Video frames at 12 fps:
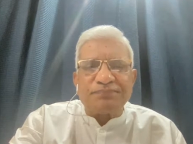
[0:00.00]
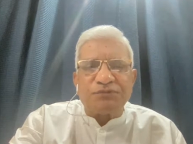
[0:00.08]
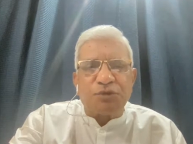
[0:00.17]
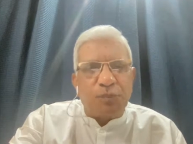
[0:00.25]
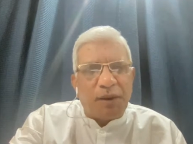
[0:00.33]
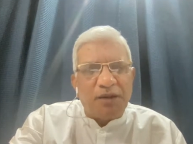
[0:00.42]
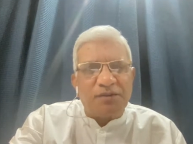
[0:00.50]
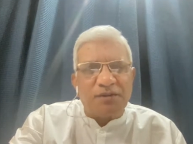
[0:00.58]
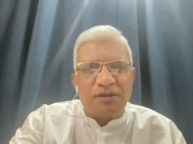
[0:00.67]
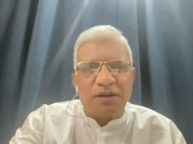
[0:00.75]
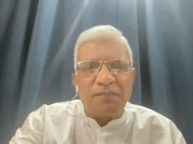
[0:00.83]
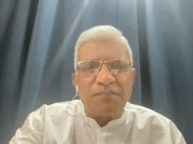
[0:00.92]

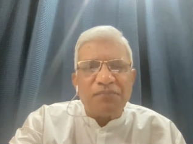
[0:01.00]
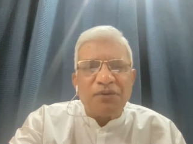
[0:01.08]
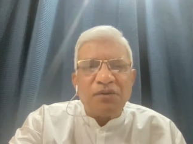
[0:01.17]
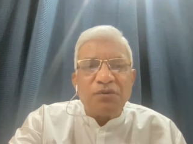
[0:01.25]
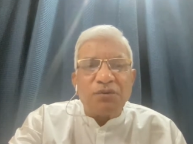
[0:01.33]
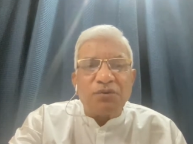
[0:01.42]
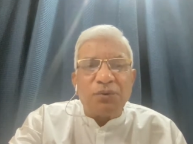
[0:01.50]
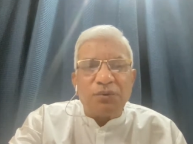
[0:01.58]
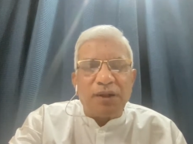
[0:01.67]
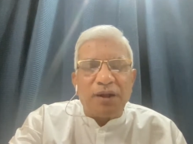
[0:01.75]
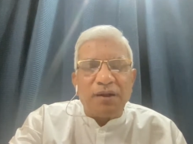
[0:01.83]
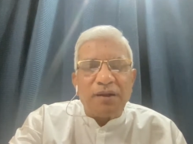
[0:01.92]
Subhashita to show
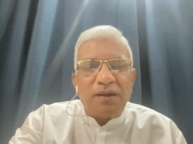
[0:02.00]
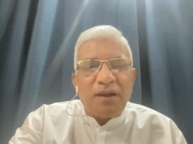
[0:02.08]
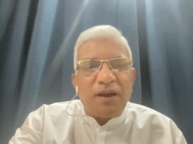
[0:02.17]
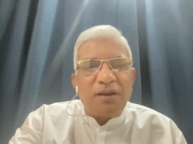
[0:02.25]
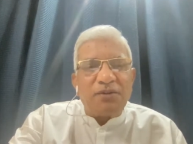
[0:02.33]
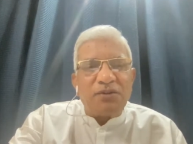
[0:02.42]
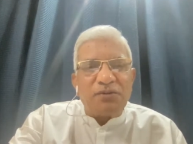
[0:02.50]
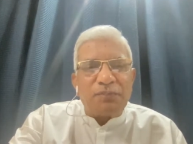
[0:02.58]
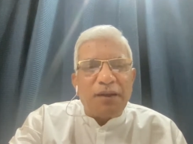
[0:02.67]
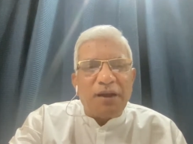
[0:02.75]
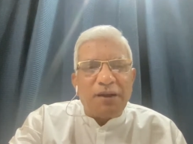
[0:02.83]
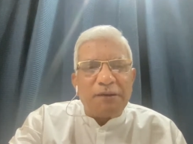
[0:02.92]
that. And this
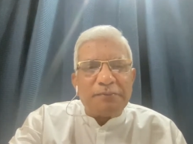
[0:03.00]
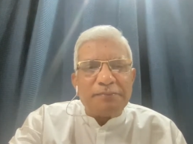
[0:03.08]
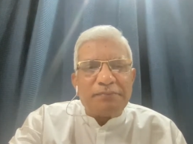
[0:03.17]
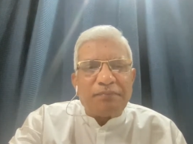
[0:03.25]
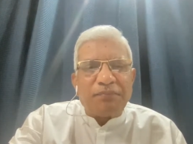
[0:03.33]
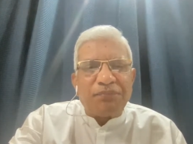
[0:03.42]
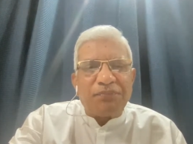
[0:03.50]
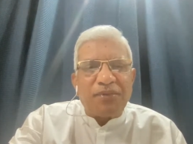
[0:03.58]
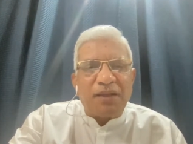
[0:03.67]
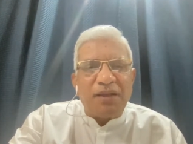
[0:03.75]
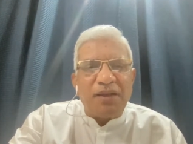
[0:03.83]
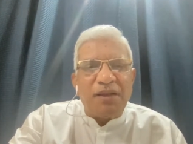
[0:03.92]
man
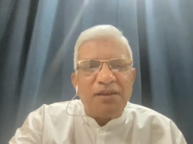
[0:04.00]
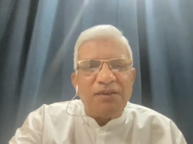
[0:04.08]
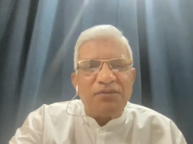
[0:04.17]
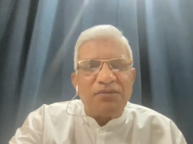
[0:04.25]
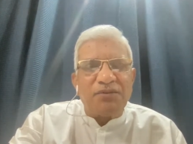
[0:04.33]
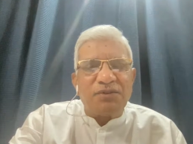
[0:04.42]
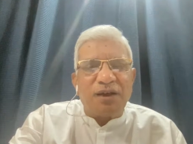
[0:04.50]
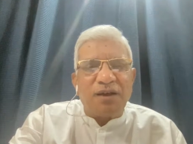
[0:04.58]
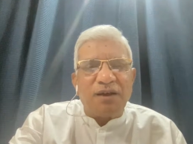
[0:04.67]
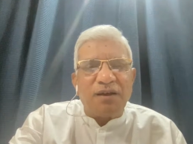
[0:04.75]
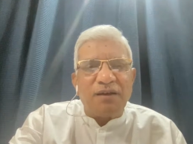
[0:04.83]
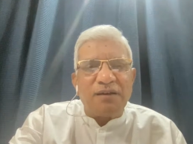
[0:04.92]
is
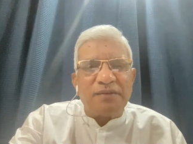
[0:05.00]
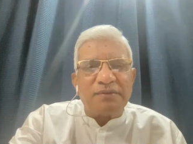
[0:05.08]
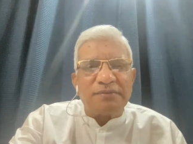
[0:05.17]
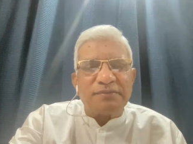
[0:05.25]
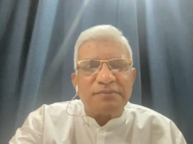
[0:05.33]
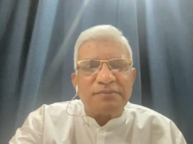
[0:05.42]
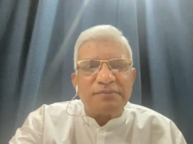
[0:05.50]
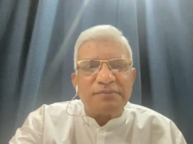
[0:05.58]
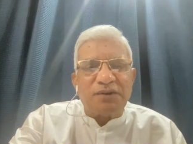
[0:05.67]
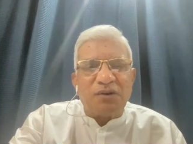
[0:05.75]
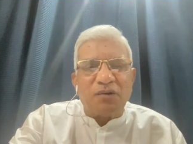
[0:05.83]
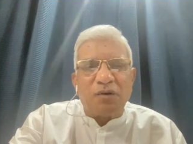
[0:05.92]

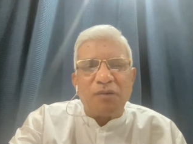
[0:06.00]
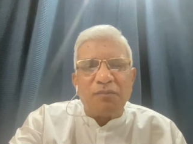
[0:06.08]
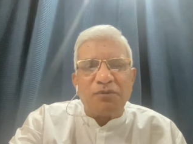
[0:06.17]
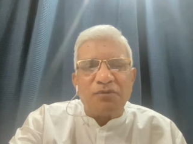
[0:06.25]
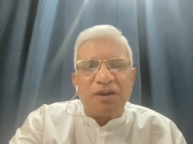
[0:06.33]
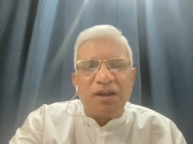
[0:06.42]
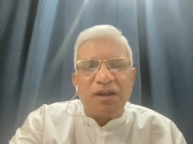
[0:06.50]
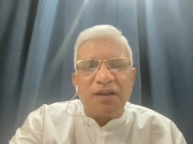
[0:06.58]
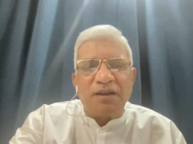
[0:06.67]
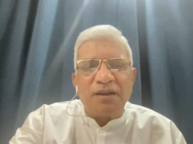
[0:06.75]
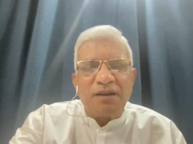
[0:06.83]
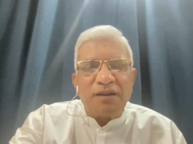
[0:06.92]
almost like
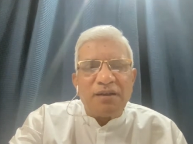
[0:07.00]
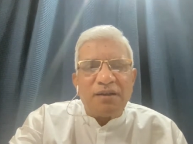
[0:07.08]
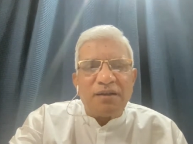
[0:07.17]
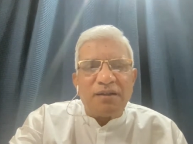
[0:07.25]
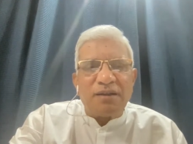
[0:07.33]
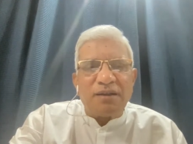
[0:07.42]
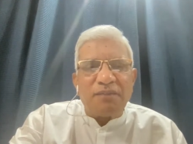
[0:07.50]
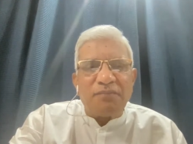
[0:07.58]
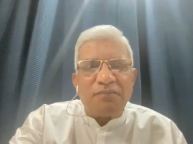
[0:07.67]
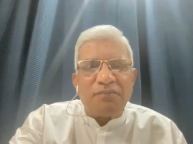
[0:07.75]
the